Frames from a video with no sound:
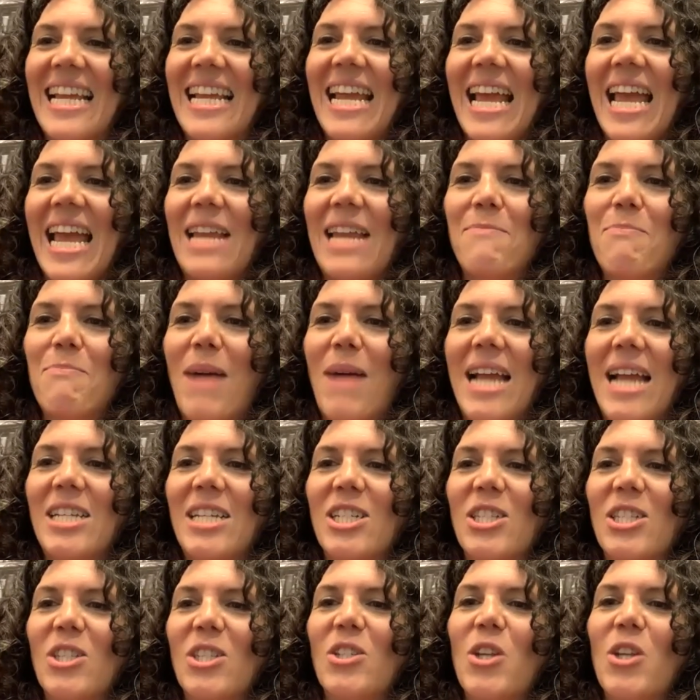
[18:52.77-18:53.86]
And I
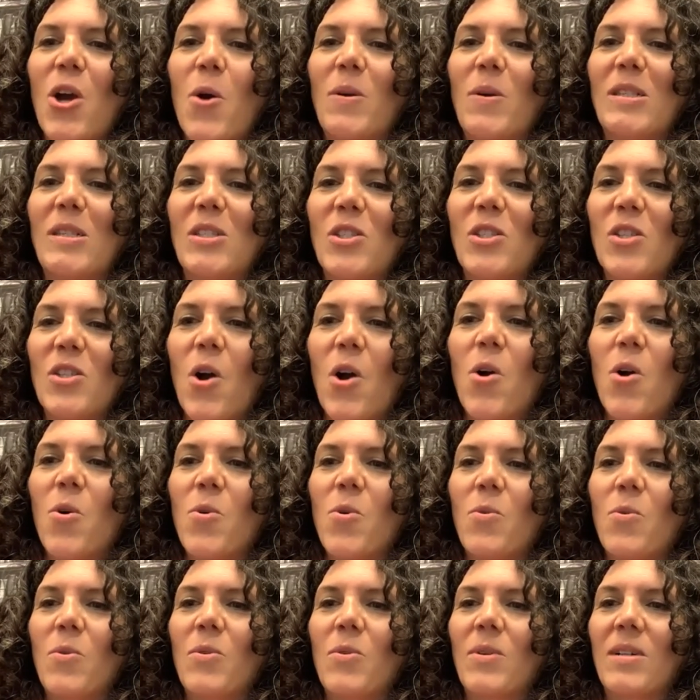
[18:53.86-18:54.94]
just know
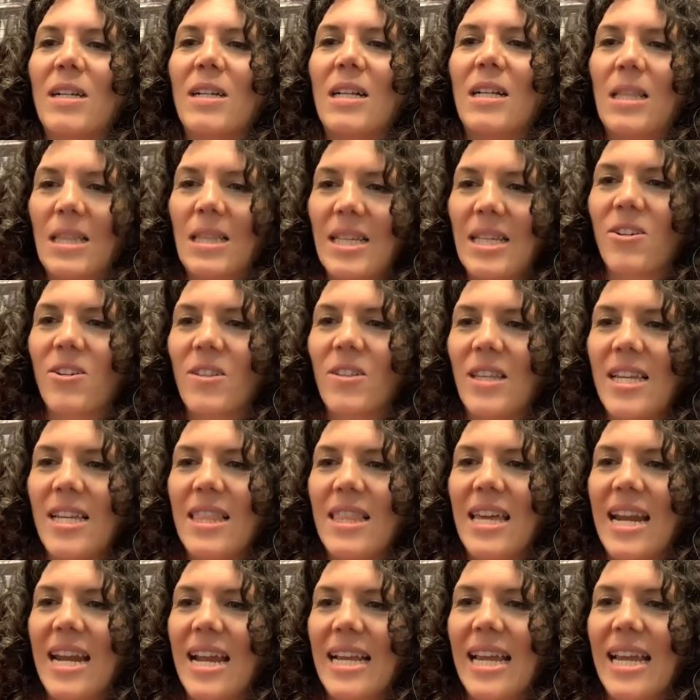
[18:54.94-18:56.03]
so clearly
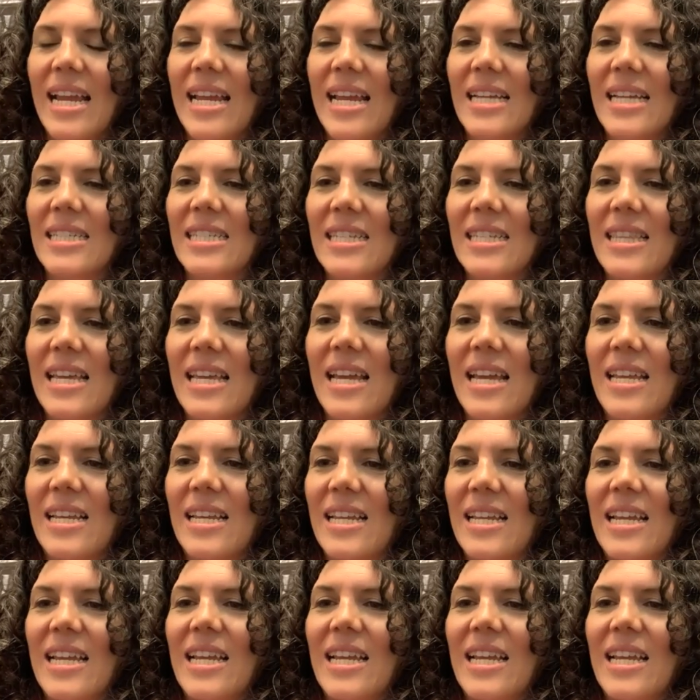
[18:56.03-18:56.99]
that I can't, that